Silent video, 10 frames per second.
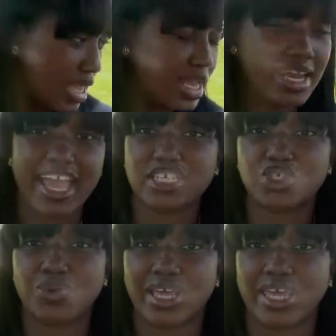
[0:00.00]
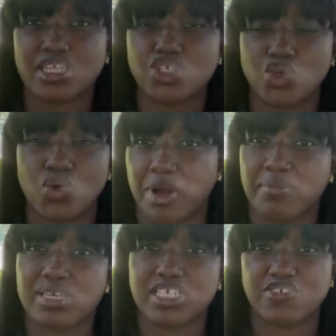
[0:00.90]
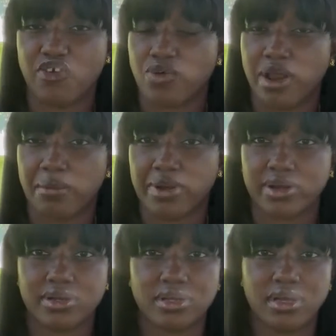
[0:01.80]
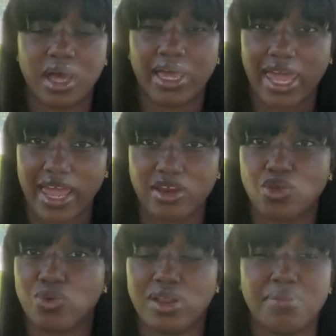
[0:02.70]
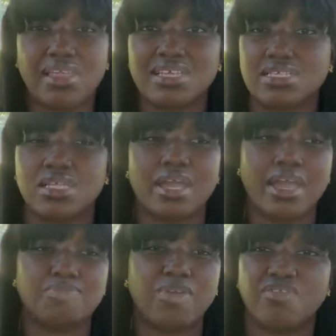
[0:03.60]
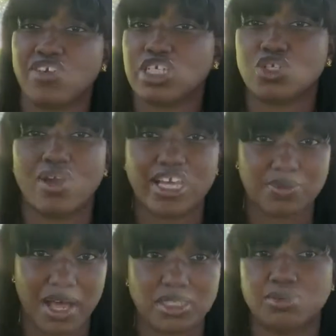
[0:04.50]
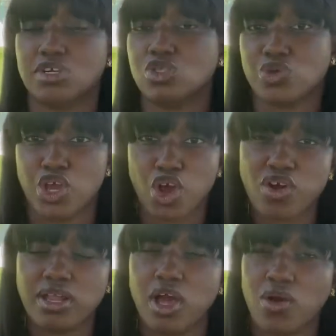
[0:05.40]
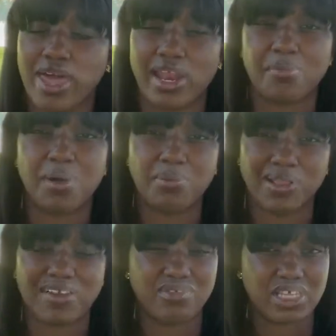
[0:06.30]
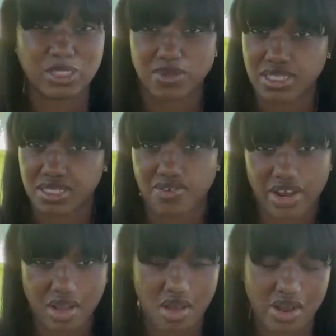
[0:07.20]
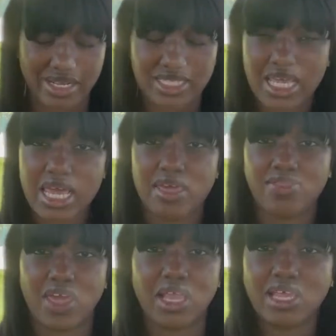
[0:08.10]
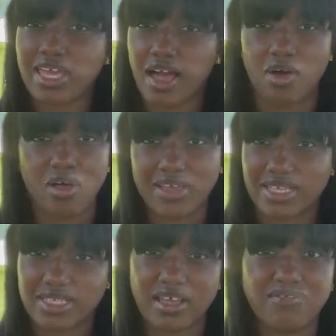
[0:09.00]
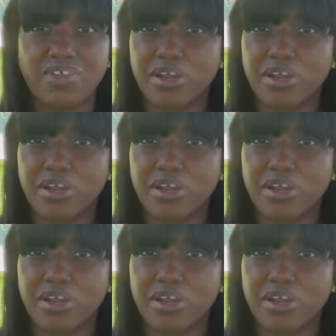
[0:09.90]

Next, you want to get your business phone number. Again, you want to make this look professional as possible, because when you're going to go ahead and apply for these business credit cards, they look at all that stuff.